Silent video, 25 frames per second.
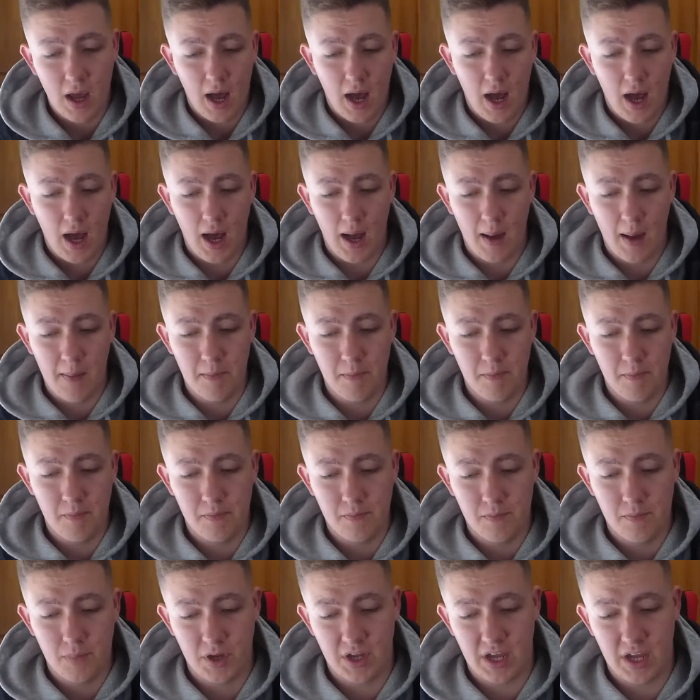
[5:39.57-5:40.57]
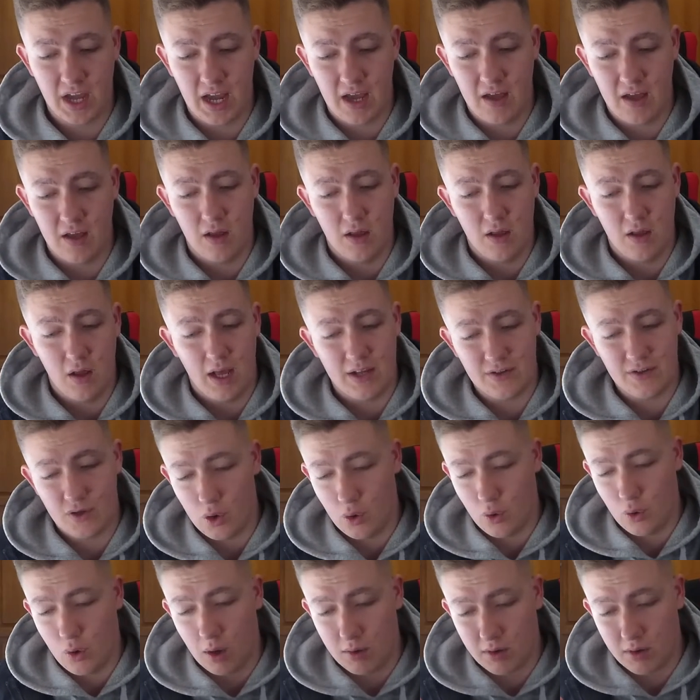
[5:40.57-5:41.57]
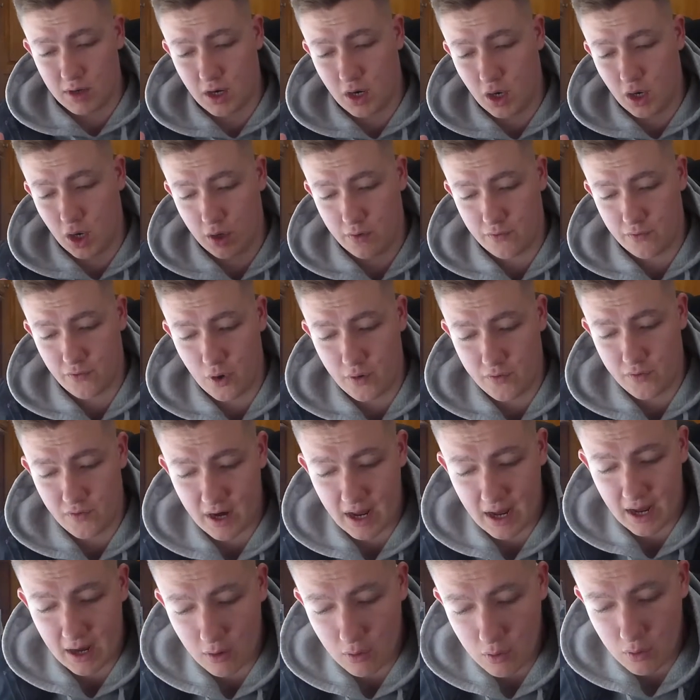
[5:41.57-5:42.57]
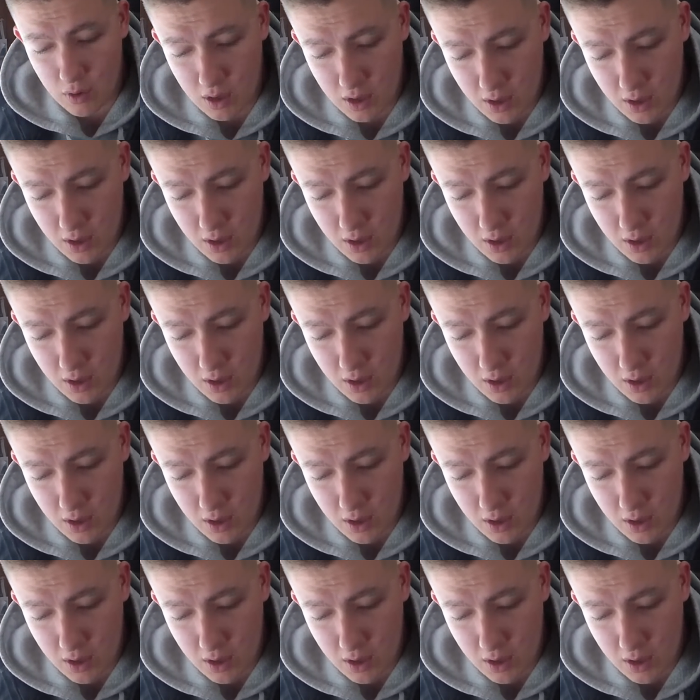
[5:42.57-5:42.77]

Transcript: Um, but yeah, that's all I'm going to look through for now.